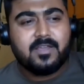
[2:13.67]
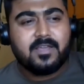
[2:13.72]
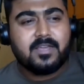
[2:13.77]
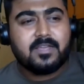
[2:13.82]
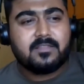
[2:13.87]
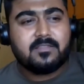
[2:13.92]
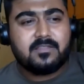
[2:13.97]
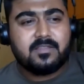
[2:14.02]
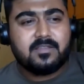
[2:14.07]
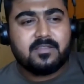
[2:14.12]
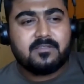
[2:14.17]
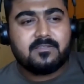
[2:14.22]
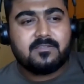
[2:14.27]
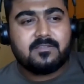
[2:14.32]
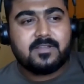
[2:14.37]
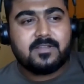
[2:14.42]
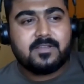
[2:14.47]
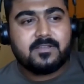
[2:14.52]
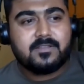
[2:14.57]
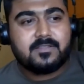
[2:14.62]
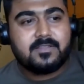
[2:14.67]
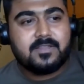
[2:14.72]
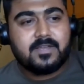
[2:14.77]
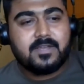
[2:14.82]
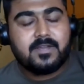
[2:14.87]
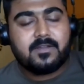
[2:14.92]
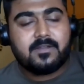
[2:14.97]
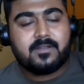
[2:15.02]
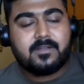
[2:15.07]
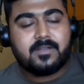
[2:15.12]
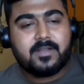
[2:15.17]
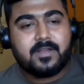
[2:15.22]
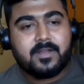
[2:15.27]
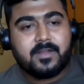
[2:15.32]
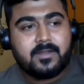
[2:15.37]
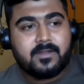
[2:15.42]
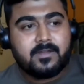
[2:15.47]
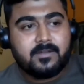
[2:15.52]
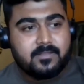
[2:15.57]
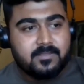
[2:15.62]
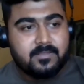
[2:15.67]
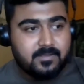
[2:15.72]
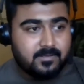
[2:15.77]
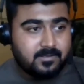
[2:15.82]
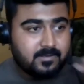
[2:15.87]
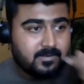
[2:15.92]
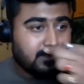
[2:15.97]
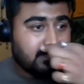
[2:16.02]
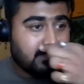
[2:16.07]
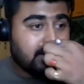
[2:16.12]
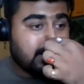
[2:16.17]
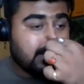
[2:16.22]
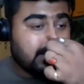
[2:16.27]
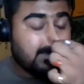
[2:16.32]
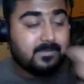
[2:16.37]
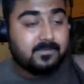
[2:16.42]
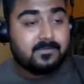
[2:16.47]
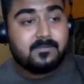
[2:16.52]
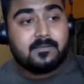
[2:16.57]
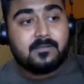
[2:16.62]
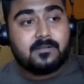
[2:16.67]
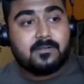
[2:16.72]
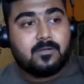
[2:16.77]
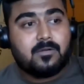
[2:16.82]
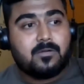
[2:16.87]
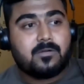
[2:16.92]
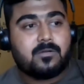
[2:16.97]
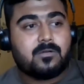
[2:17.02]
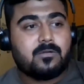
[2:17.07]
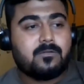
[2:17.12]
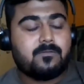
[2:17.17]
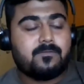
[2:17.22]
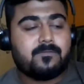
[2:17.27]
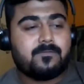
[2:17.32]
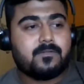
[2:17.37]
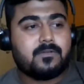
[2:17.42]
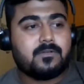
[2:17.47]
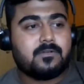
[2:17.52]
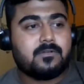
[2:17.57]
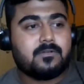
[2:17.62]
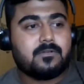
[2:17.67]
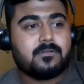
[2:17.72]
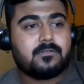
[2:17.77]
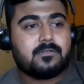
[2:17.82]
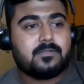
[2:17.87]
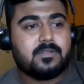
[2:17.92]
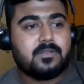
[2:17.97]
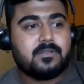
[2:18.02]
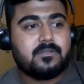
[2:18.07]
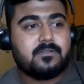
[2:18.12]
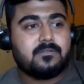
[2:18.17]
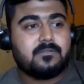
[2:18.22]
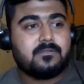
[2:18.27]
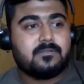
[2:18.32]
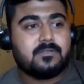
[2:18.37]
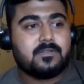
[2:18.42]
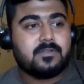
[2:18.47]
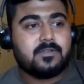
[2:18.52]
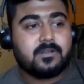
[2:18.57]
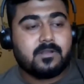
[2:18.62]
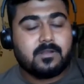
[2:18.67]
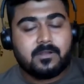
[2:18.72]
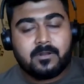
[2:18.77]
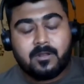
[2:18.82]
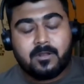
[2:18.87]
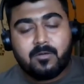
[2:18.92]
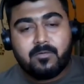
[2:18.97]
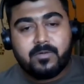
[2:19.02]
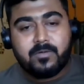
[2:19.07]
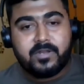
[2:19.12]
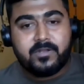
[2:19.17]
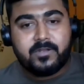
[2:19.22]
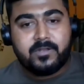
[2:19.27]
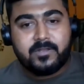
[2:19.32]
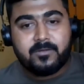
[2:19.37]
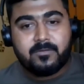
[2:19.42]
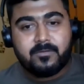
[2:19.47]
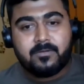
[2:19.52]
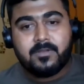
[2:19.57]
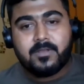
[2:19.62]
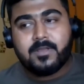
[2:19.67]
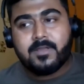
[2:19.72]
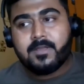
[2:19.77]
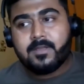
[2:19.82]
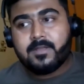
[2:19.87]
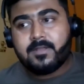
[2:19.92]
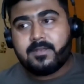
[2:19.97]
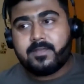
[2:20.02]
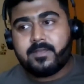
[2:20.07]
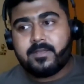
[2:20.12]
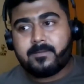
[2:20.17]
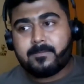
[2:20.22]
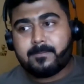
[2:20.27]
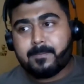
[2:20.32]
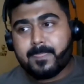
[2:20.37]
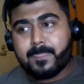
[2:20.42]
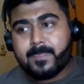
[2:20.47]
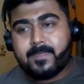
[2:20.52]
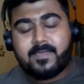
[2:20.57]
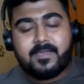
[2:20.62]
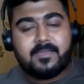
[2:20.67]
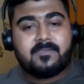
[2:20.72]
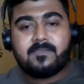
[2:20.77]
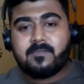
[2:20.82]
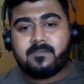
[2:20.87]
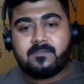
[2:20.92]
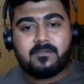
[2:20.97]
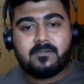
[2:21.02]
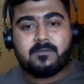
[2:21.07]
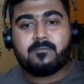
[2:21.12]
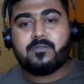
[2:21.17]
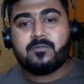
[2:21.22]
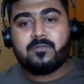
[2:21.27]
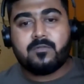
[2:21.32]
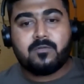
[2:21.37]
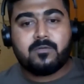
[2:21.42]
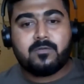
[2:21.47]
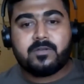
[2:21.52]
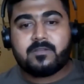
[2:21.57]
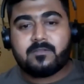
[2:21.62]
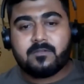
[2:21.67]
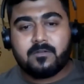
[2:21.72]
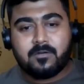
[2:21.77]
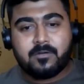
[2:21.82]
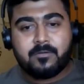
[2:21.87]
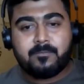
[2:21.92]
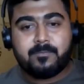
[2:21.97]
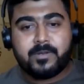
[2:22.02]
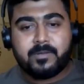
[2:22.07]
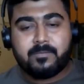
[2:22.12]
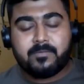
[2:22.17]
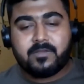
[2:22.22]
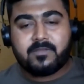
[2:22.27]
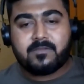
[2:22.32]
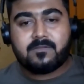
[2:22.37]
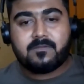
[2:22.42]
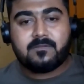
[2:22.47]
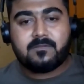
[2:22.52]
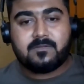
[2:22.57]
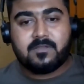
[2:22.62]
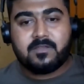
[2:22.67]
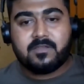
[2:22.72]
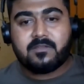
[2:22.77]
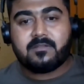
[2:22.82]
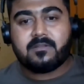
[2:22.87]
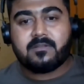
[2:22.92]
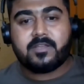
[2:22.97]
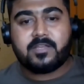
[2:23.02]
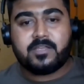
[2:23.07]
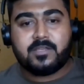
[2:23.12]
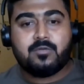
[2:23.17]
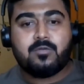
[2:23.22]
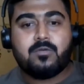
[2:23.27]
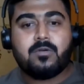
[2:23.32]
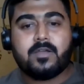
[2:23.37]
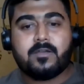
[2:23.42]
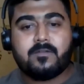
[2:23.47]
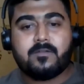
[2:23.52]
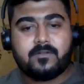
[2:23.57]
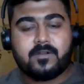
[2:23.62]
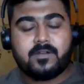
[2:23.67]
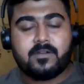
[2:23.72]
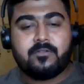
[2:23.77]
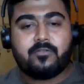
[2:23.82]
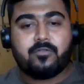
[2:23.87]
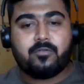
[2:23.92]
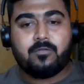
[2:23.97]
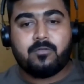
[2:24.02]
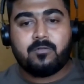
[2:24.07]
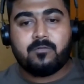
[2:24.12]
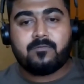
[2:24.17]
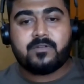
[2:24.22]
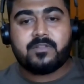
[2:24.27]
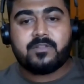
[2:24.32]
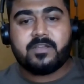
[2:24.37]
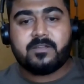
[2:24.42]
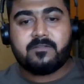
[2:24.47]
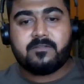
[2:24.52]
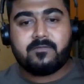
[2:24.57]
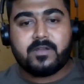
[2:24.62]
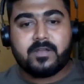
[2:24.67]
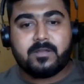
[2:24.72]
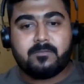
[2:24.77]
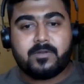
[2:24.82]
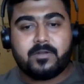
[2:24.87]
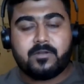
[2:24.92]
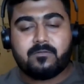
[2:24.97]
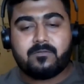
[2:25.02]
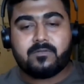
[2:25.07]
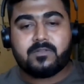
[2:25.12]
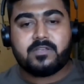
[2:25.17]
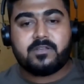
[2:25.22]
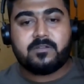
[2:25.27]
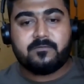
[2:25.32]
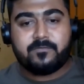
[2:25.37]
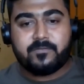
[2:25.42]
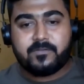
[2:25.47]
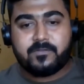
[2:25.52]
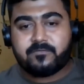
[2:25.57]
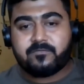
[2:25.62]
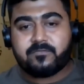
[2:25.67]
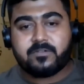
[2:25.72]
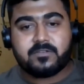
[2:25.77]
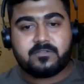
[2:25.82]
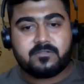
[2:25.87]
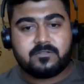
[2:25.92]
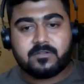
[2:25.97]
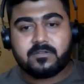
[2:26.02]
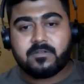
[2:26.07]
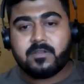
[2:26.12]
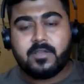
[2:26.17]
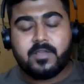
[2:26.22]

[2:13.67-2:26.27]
and things like that and there is a lot of uh, things there around intune like SCCM, you know, it's on-premises thing. Like you have control over the environment, over the infrastructure.